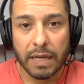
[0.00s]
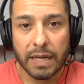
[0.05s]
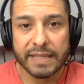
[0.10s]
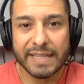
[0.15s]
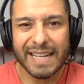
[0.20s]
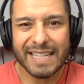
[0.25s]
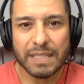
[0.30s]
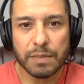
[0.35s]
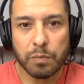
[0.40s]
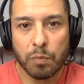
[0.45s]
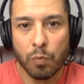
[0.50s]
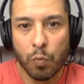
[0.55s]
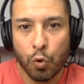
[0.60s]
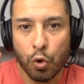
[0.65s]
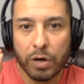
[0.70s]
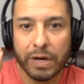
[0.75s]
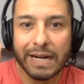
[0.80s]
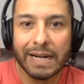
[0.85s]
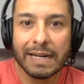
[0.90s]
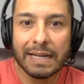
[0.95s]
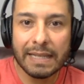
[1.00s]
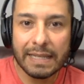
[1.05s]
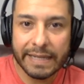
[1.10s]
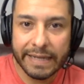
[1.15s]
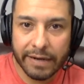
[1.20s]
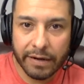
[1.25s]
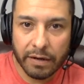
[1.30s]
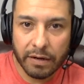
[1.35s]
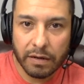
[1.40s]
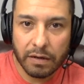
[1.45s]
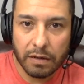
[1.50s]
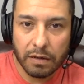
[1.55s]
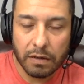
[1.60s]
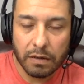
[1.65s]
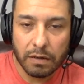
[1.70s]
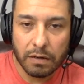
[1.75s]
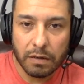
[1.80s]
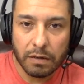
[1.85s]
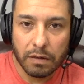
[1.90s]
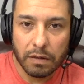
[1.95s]
That's more clear,
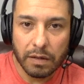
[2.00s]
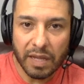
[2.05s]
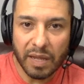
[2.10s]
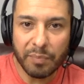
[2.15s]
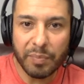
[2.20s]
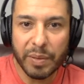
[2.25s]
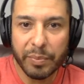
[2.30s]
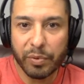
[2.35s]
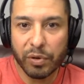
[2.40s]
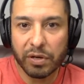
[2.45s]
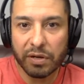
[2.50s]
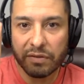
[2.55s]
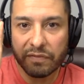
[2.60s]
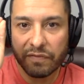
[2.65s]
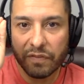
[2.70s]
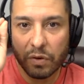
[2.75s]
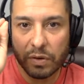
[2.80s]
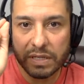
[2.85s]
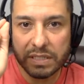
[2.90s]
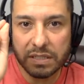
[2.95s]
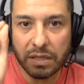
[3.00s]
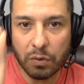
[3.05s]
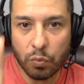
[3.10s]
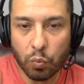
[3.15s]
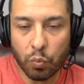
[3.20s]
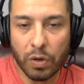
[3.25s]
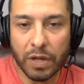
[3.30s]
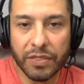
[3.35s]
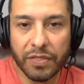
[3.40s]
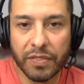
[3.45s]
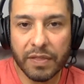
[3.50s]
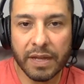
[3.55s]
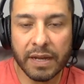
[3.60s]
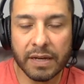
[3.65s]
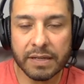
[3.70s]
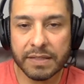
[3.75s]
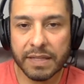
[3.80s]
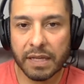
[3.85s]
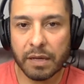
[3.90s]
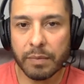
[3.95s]
and people can focus on one
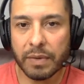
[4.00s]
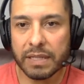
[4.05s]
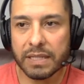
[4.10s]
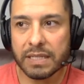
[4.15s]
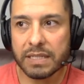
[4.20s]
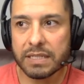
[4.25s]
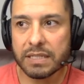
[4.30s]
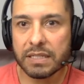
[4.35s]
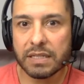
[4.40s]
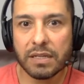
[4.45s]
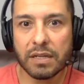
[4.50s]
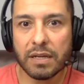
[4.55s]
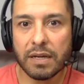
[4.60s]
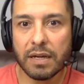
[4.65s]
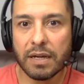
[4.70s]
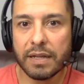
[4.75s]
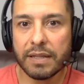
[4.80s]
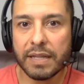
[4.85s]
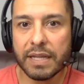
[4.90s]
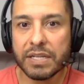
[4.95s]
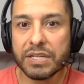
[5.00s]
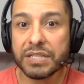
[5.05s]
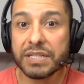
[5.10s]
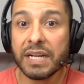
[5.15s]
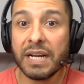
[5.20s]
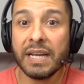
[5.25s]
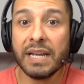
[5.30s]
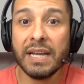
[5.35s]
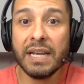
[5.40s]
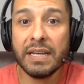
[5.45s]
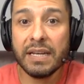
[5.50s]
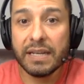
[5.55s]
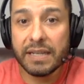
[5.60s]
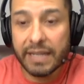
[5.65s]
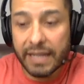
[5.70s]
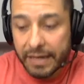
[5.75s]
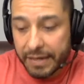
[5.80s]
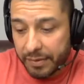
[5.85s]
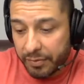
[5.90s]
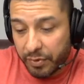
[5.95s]
thing. Think about this. They just got
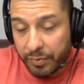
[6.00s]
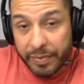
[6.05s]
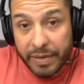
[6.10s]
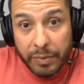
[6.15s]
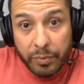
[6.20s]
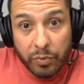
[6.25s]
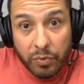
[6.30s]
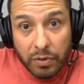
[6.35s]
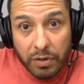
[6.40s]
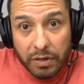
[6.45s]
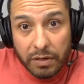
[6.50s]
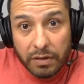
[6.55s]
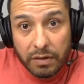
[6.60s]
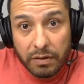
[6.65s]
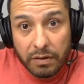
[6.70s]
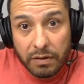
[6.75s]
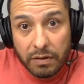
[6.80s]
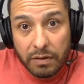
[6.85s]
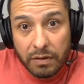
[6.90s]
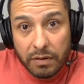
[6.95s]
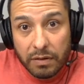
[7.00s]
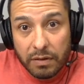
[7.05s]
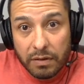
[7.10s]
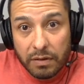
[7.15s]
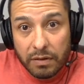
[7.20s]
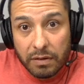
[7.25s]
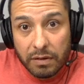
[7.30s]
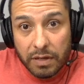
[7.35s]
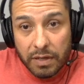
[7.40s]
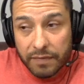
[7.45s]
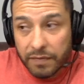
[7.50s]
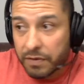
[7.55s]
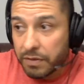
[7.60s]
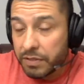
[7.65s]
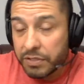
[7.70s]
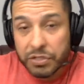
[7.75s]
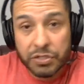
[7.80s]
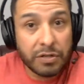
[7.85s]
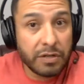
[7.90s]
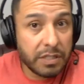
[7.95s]
inundated with paperwork. If you're
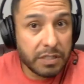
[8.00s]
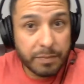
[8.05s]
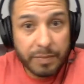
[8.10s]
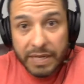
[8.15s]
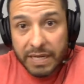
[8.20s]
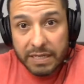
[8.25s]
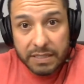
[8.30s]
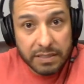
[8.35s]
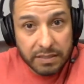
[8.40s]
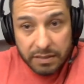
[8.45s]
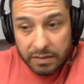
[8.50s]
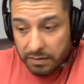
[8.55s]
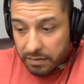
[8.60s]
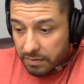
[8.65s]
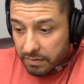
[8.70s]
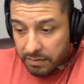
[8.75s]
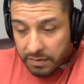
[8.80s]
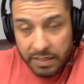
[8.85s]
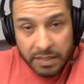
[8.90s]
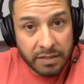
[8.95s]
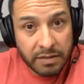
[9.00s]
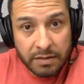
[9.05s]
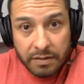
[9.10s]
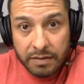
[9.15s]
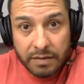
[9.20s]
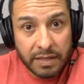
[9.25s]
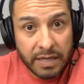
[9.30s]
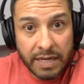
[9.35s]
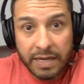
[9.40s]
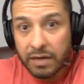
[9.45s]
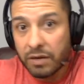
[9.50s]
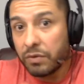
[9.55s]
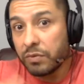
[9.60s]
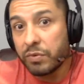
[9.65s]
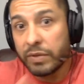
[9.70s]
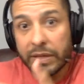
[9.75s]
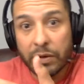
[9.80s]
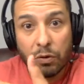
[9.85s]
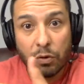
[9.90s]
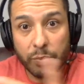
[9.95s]
insurance based, then they had to go
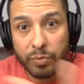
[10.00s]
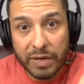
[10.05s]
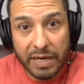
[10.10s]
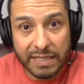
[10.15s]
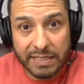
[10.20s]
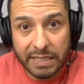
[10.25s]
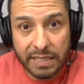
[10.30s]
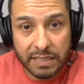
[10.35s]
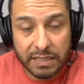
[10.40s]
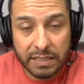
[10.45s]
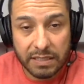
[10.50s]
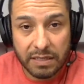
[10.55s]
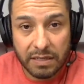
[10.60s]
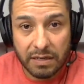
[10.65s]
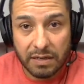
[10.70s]
through that whole process.